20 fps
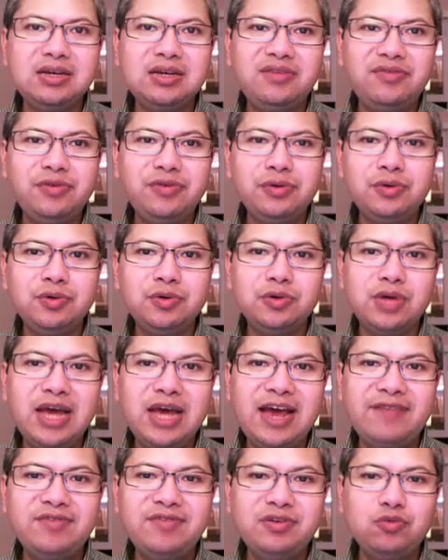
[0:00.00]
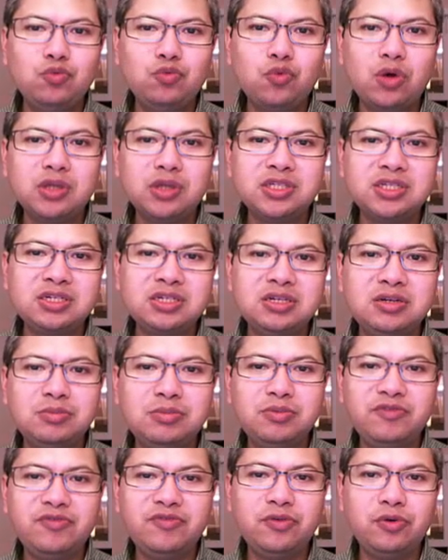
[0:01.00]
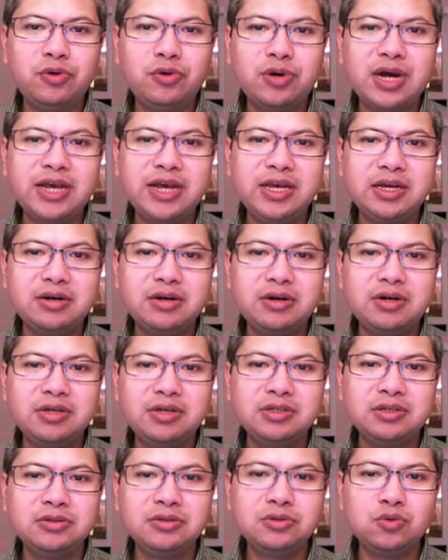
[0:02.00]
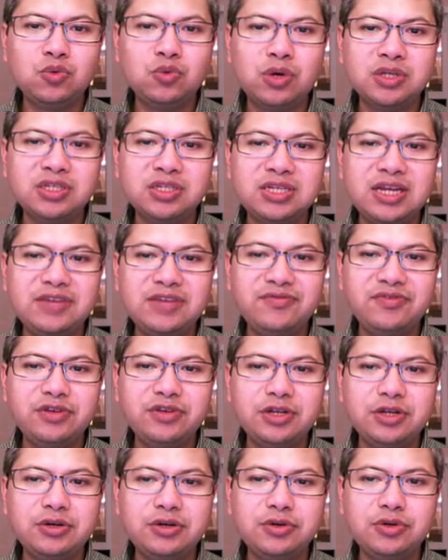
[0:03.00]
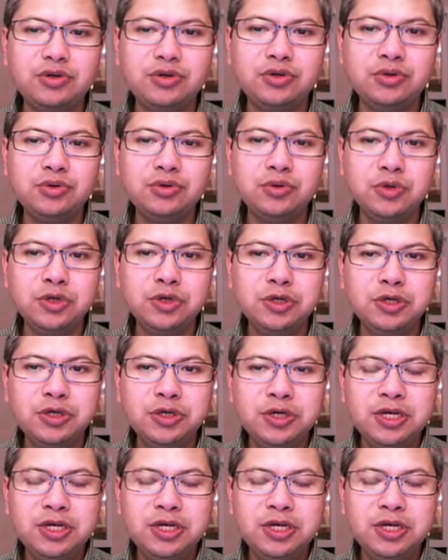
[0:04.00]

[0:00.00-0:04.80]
If you haven't watched it before, I encourage you to watch that video too.